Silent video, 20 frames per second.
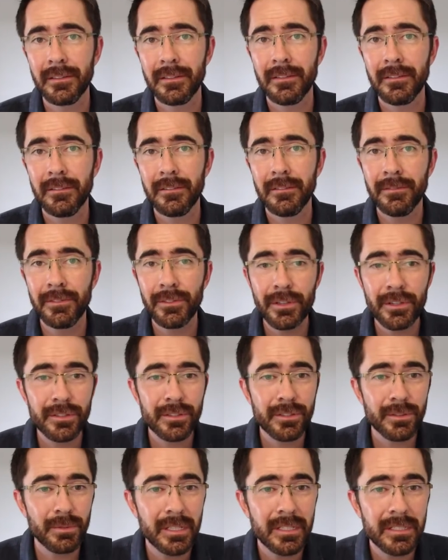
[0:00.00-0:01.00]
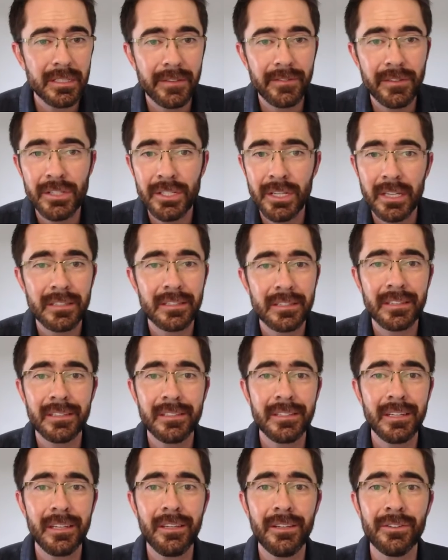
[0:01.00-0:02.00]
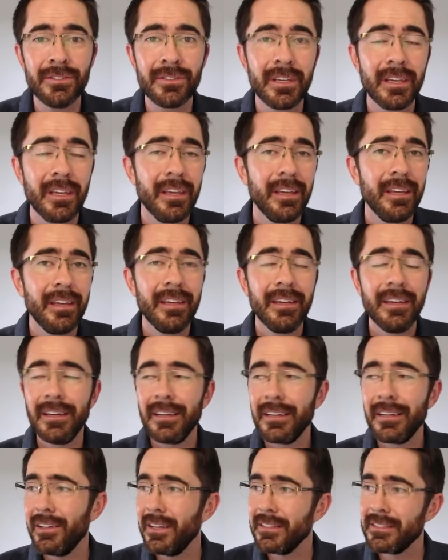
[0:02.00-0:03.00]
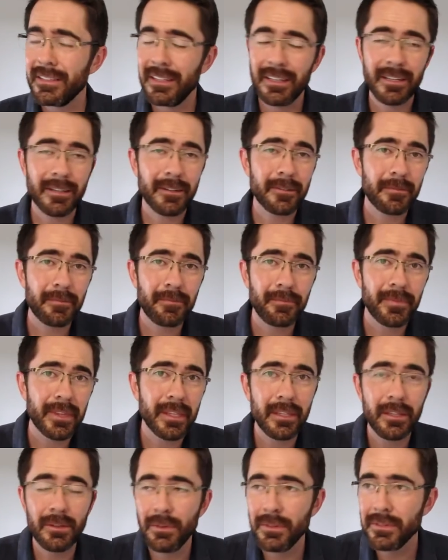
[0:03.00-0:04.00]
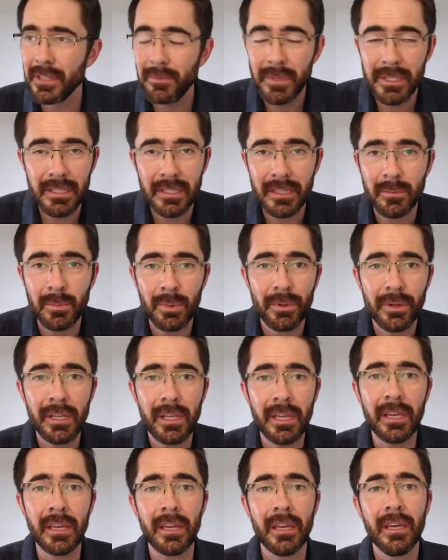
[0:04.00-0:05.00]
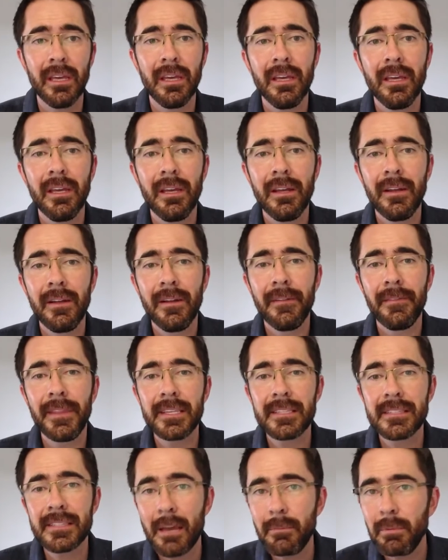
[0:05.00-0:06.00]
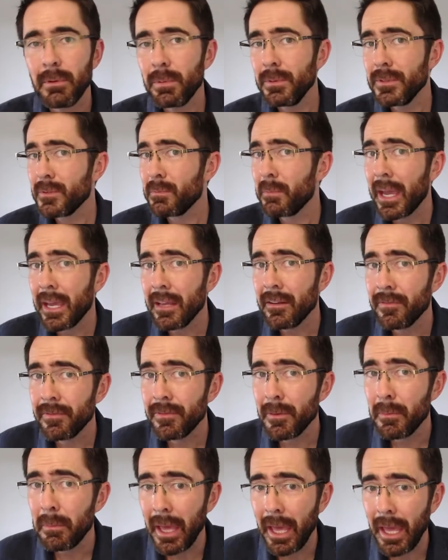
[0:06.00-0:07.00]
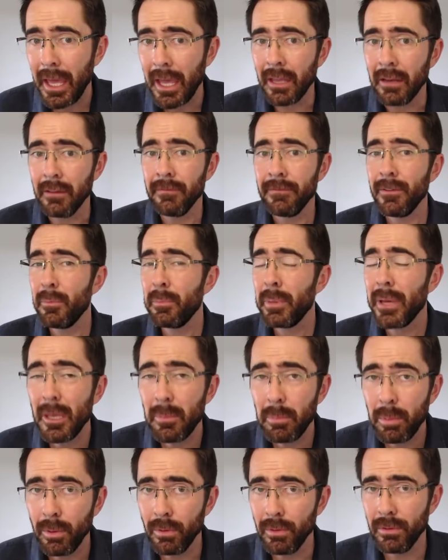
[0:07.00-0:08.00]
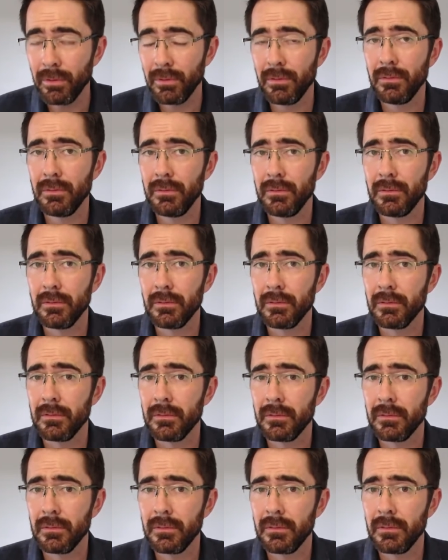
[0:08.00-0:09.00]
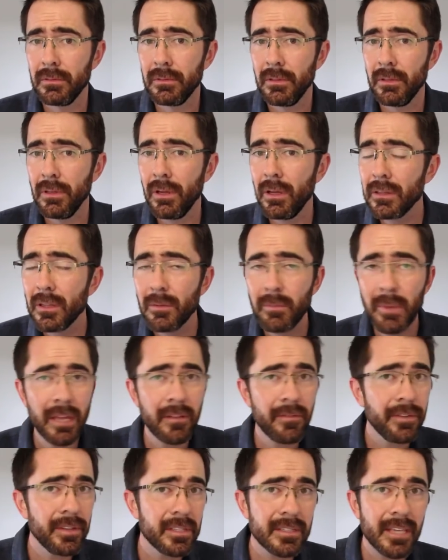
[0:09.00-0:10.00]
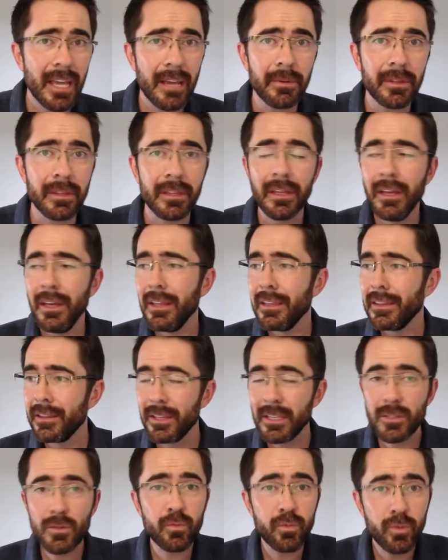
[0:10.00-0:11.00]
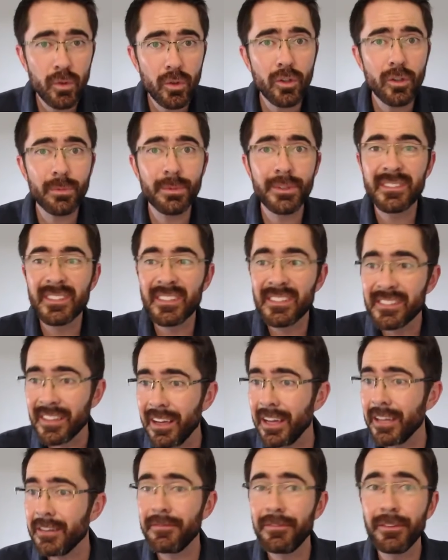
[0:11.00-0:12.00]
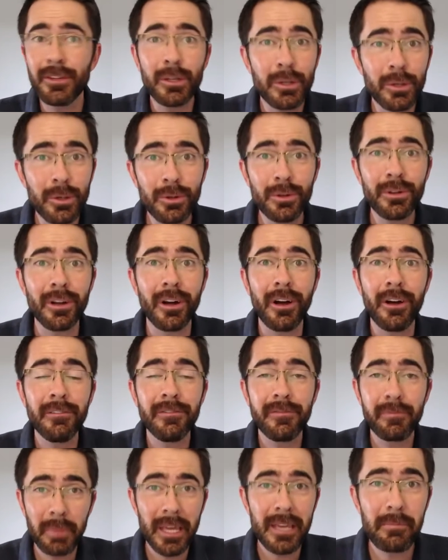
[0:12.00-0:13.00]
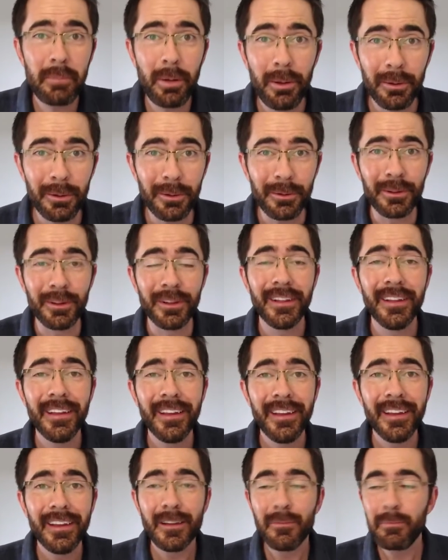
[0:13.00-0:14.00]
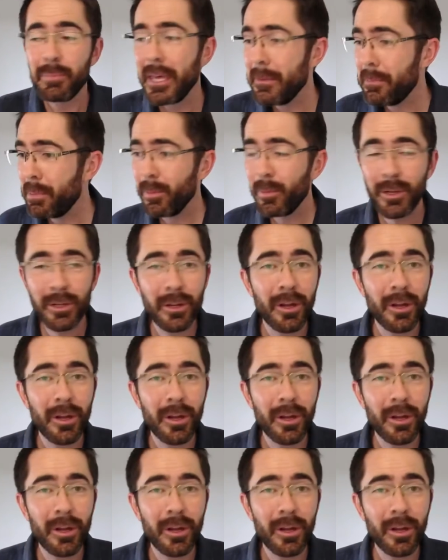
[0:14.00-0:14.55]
Verse 27, Jesus continues, guys, you're also missing the point here. The Sabbath was made for man, for people, not the man for the Sabbath. This rule was designed for the good of people. People were not